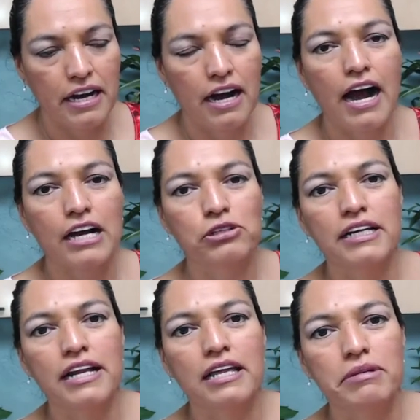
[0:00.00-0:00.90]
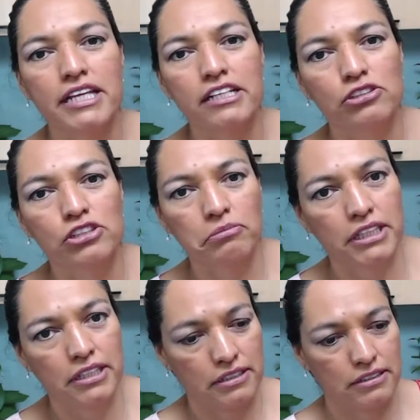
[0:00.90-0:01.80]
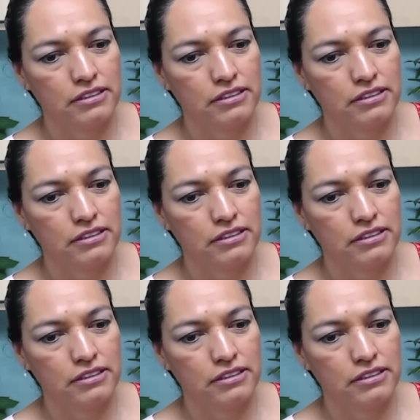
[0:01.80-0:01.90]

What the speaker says: Actually, let me tell you something.